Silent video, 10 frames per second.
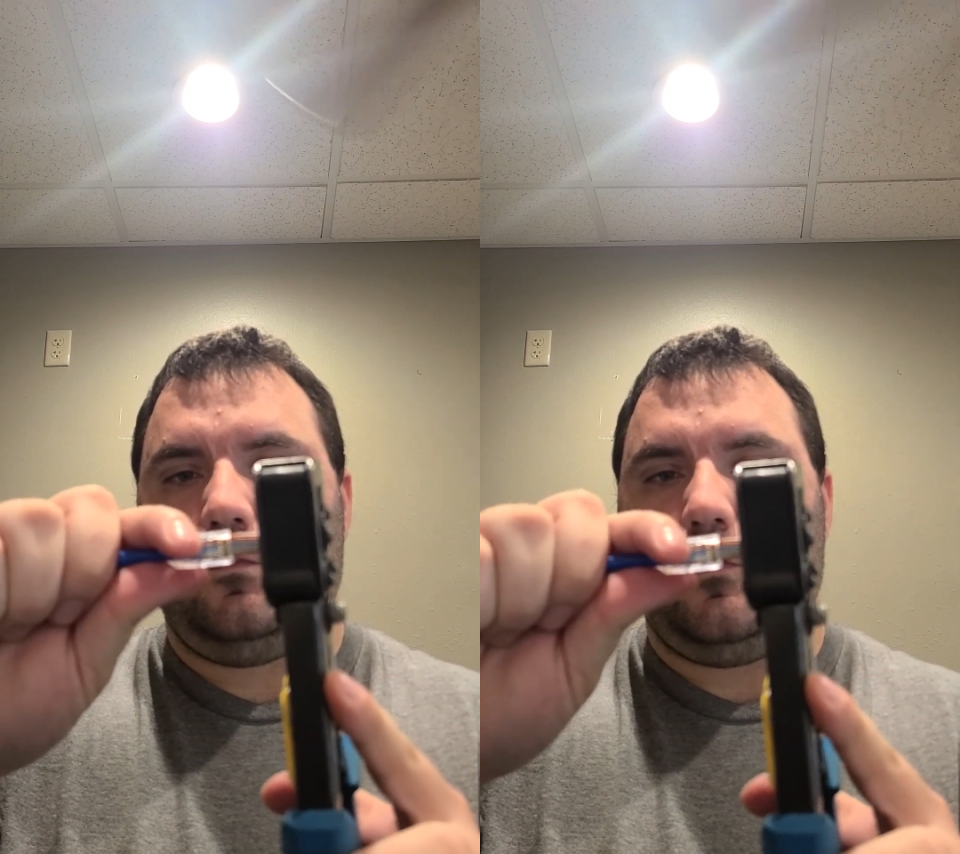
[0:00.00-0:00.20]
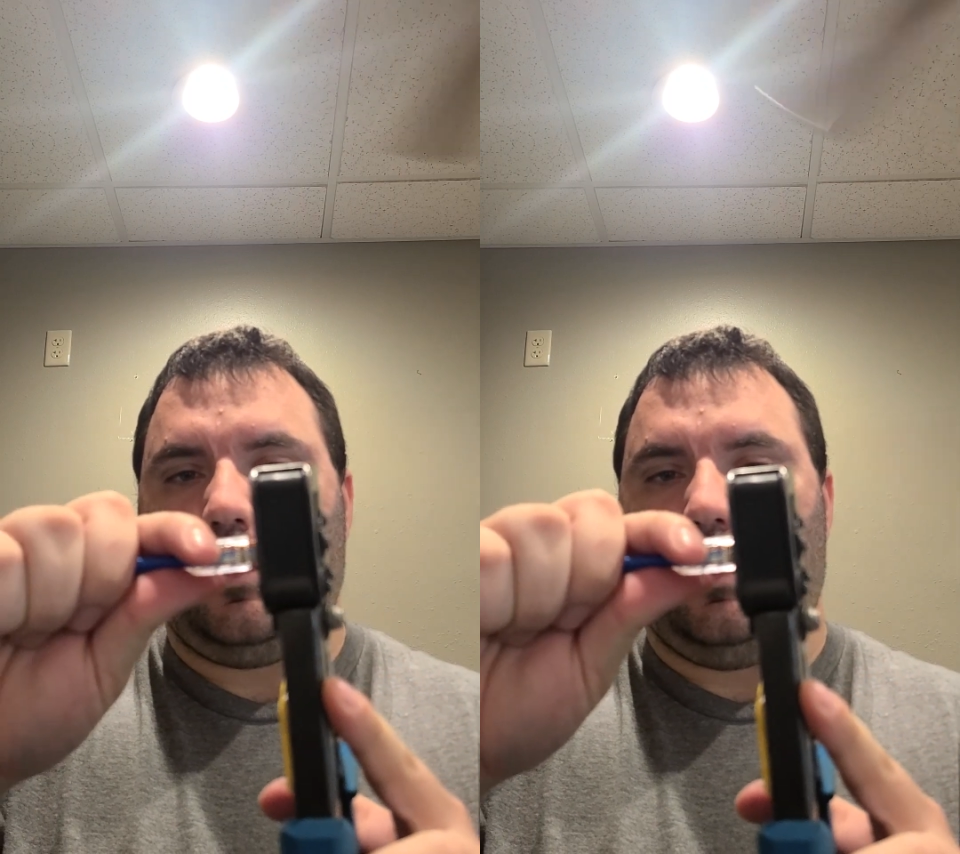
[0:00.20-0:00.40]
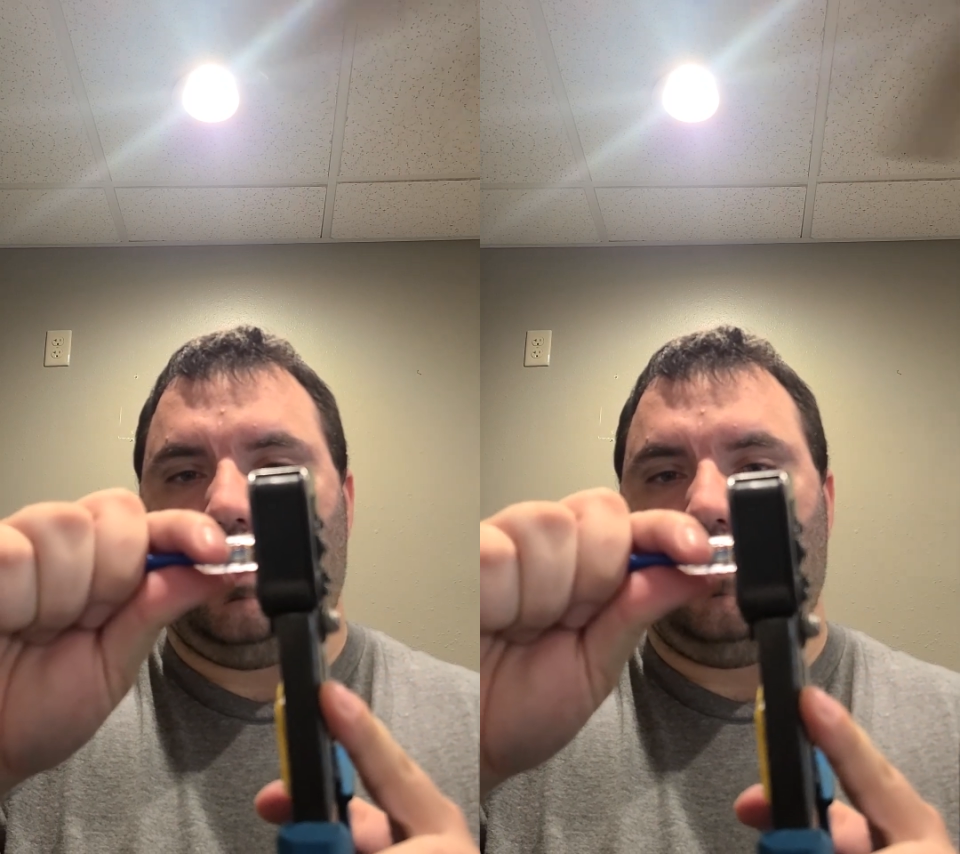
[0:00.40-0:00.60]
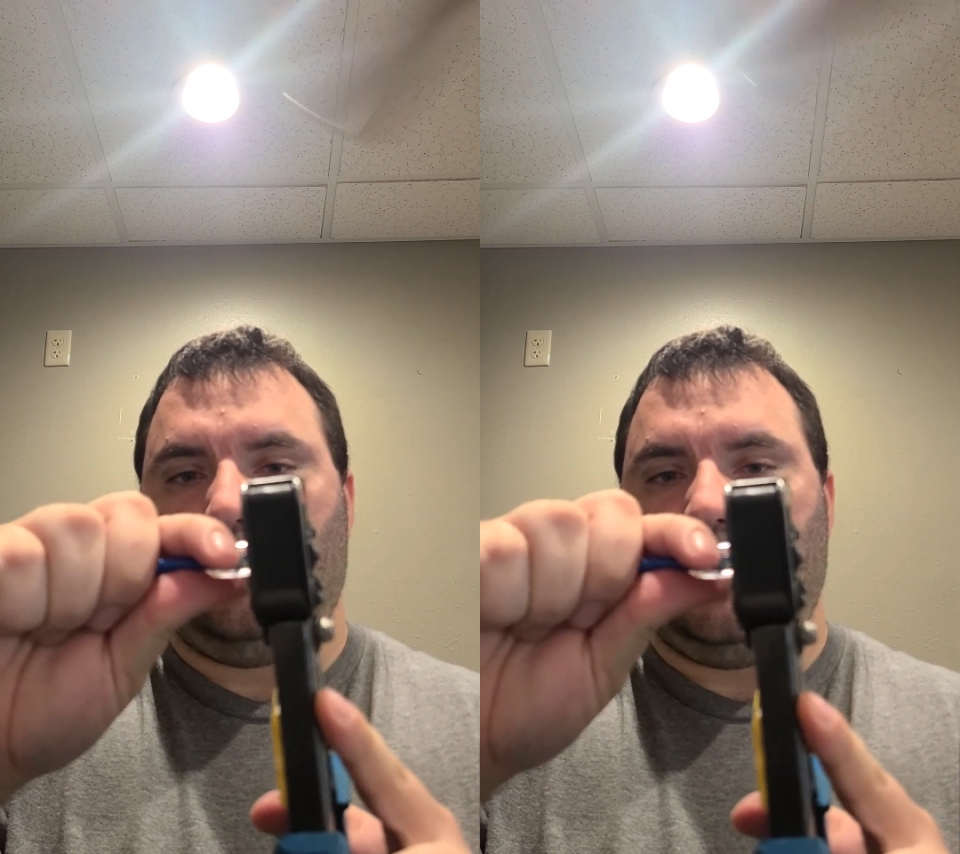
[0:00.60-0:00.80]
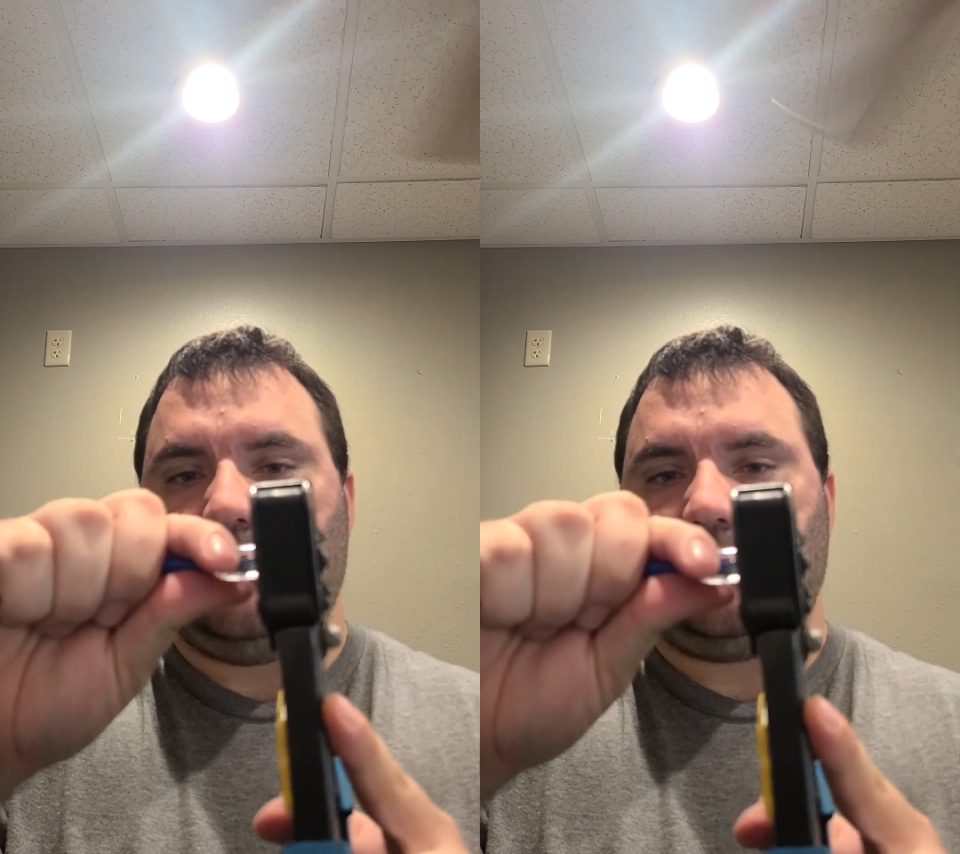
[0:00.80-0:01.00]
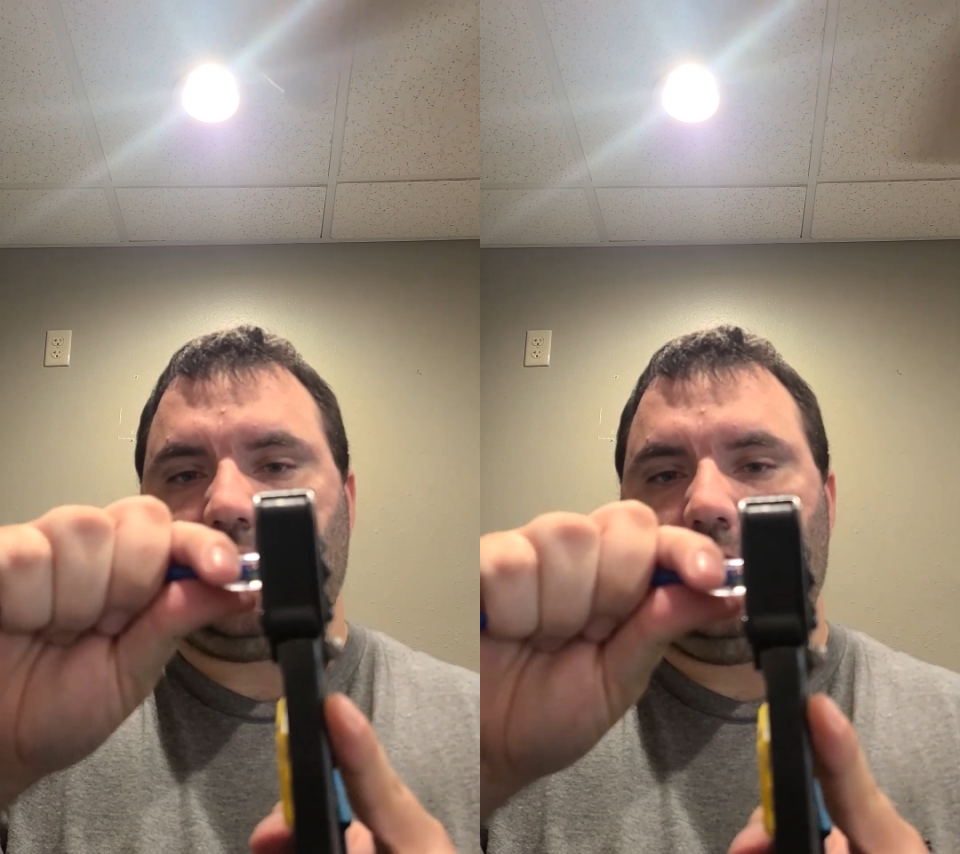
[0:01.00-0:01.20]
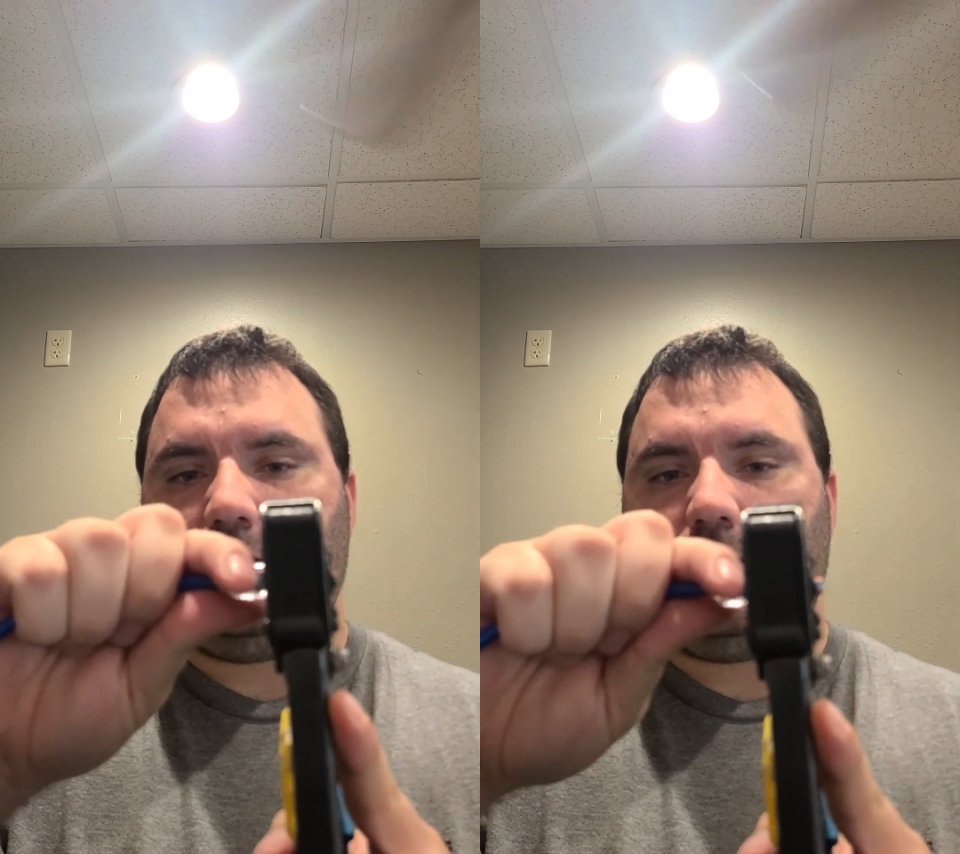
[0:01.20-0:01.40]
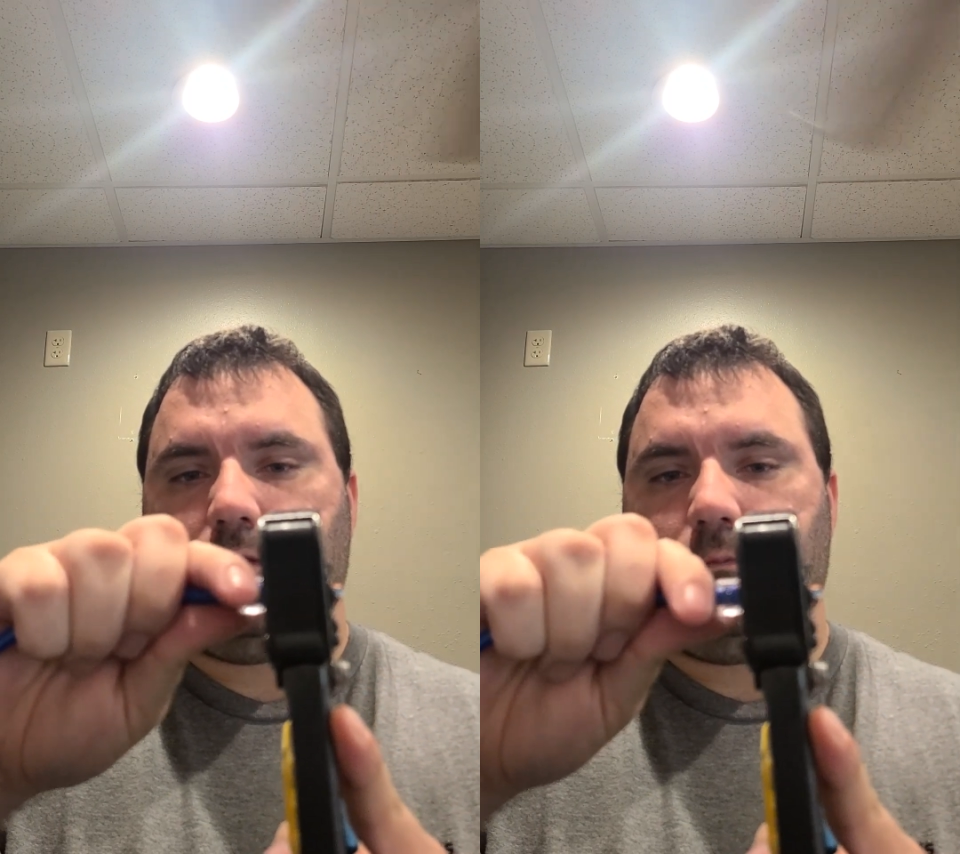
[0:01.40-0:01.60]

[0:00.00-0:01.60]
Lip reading: Going to reinsert,